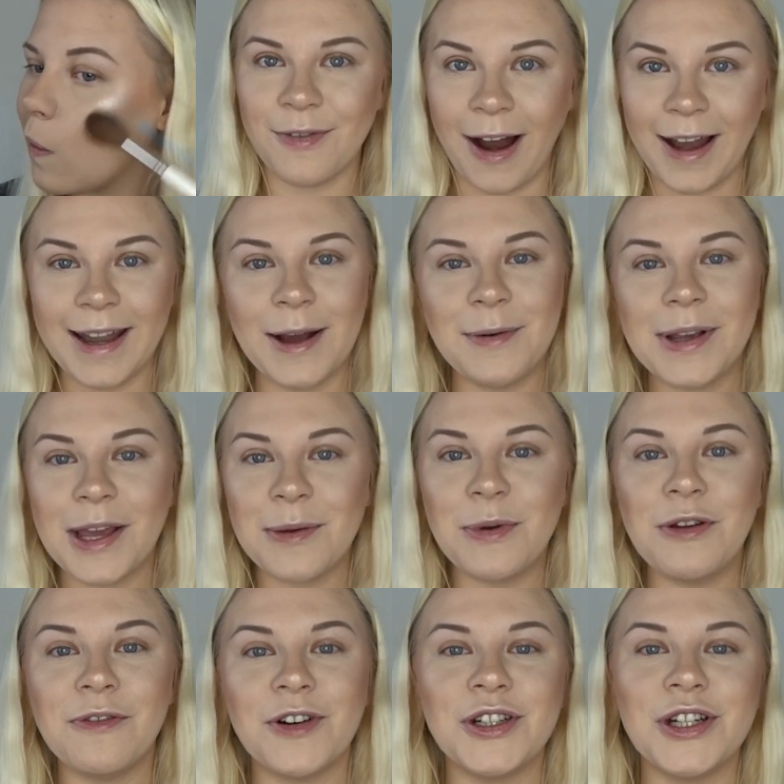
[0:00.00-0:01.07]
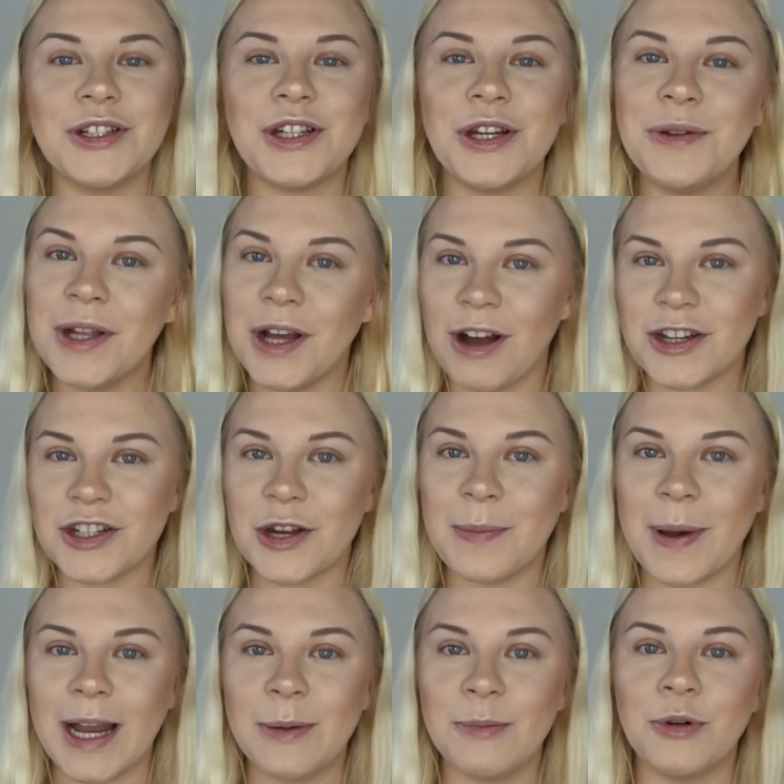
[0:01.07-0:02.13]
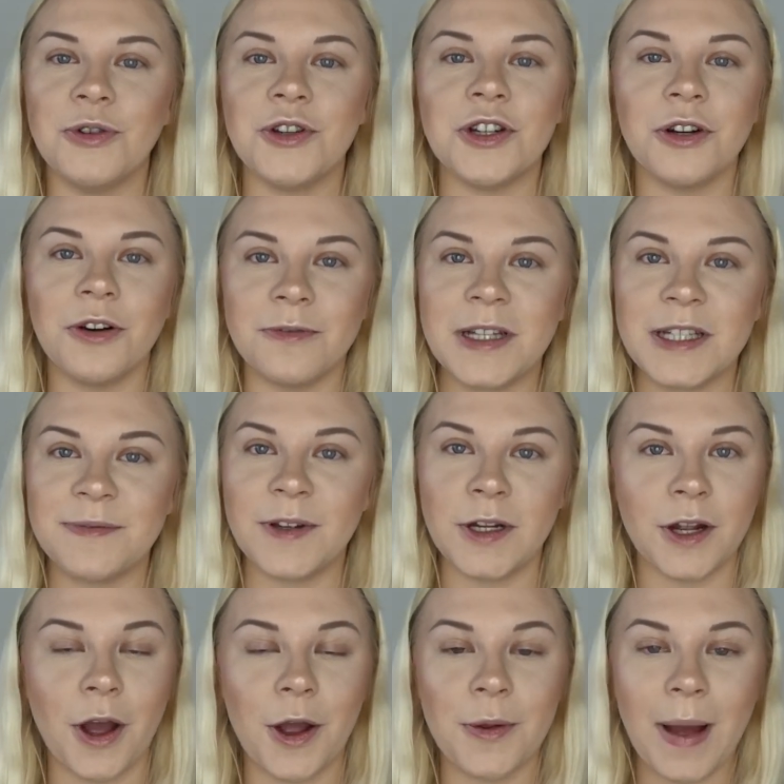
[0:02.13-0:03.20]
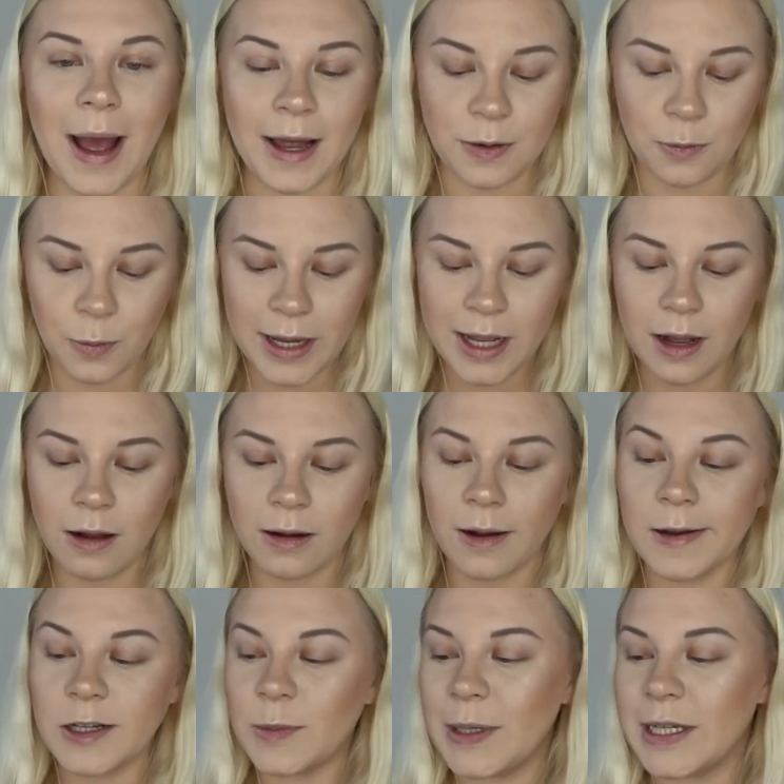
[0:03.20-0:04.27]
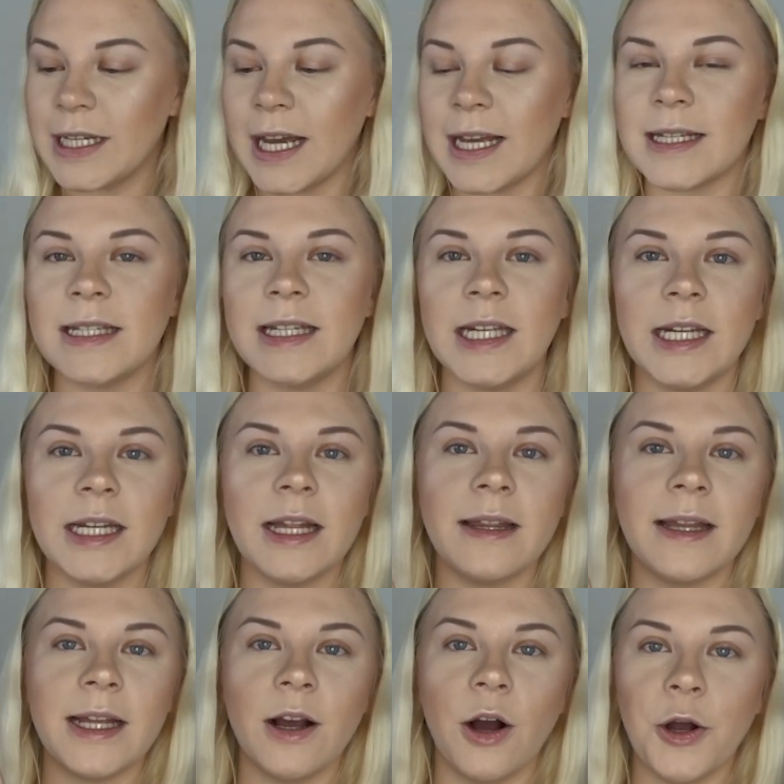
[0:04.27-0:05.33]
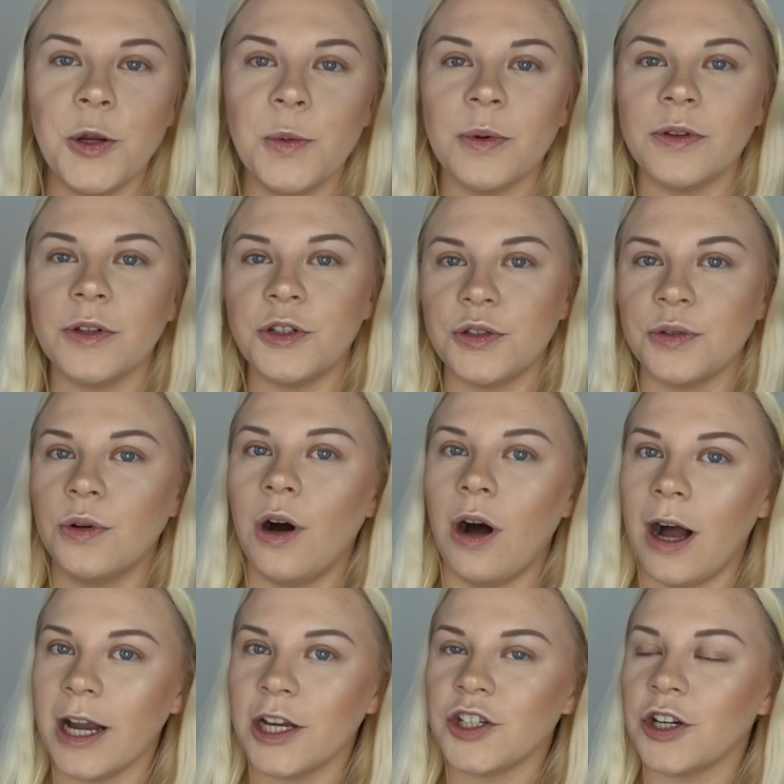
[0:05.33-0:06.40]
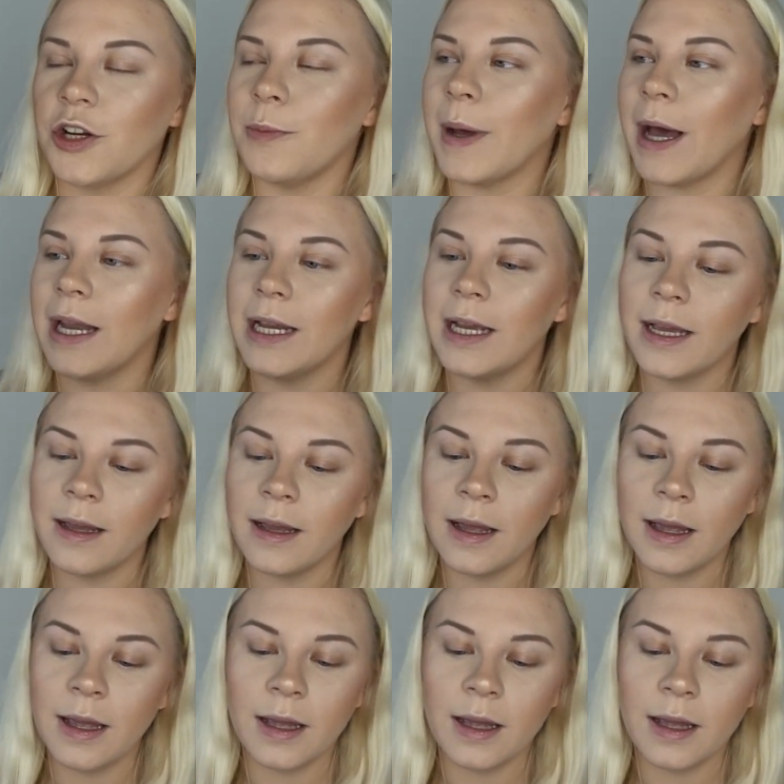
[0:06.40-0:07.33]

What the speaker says: Right, now we can move on to the eyeshadow palette portion of this video, and we are going to be testing the Open the Door eyeshadow palette.